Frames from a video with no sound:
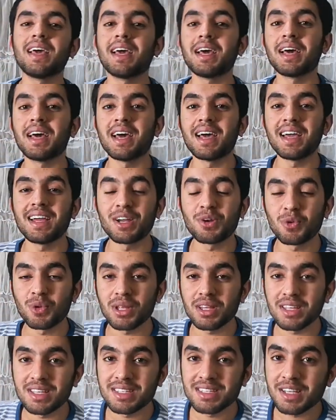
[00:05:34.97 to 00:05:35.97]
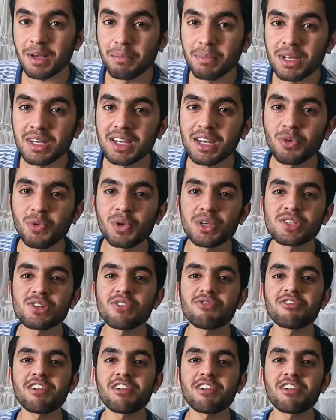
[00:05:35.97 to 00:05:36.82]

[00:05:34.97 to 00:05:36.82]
It is completely waste of